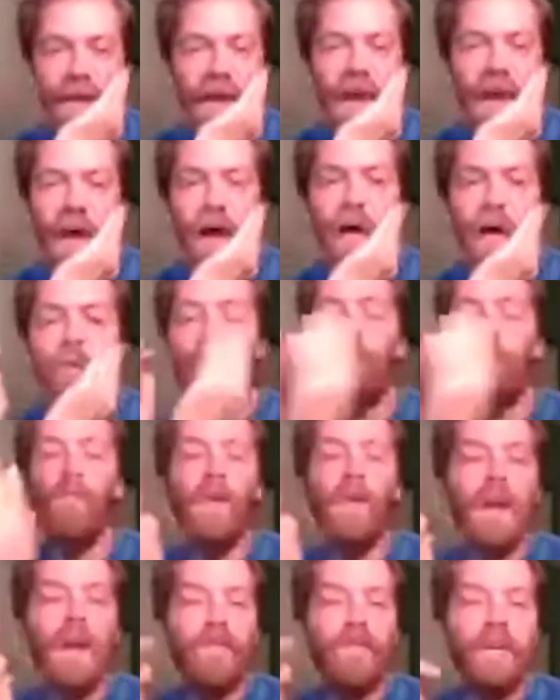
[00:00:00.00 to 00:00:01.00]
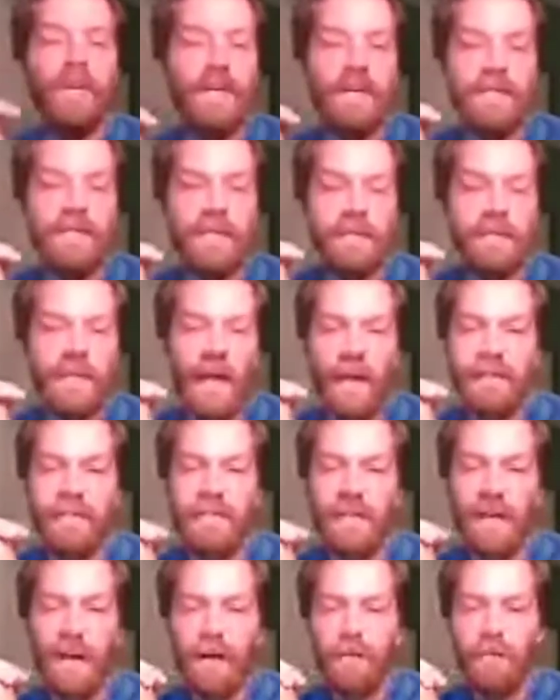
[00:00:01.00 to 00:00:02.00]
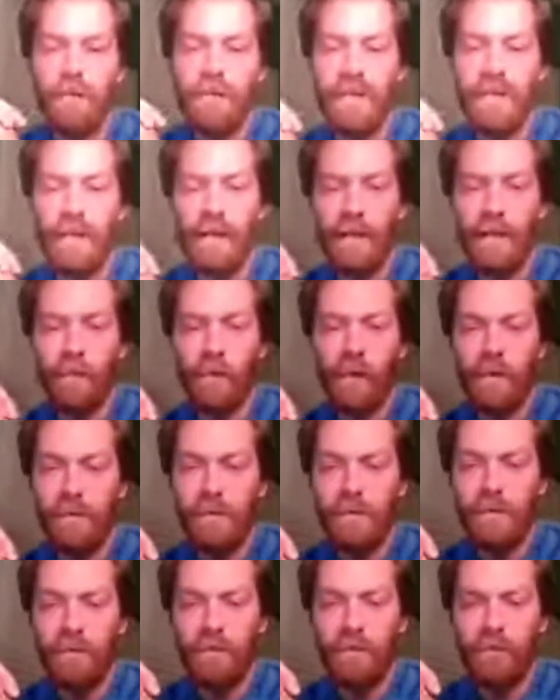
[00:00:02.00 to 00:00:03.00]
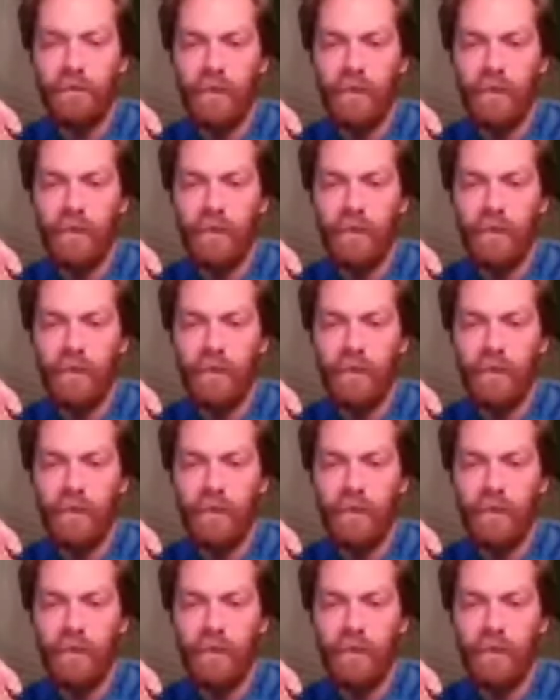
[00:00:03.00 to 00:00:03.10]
Whatever it is, yes, 100% it works.